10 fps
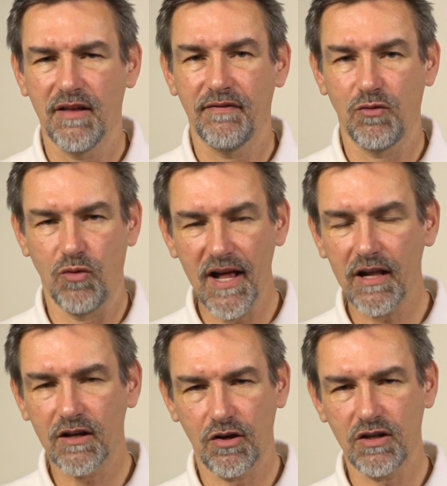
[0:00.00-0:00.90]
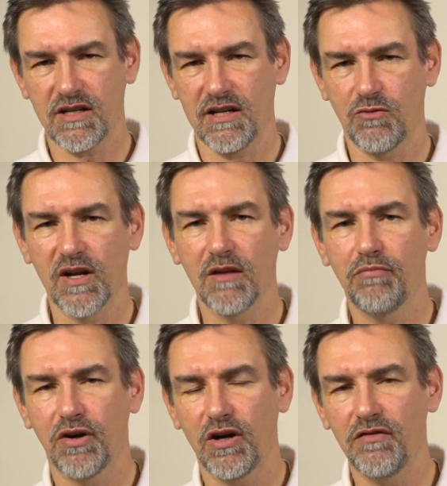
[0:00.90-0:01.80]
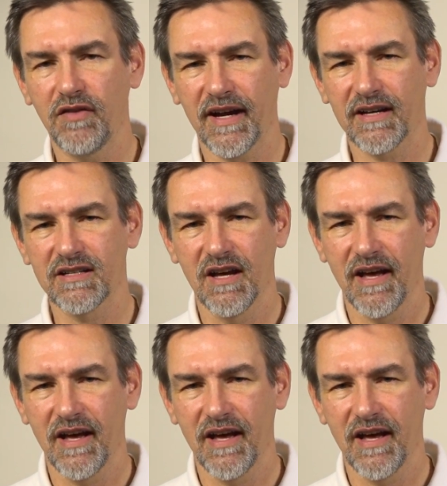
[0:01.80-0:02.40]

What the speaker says: real good and real perfect.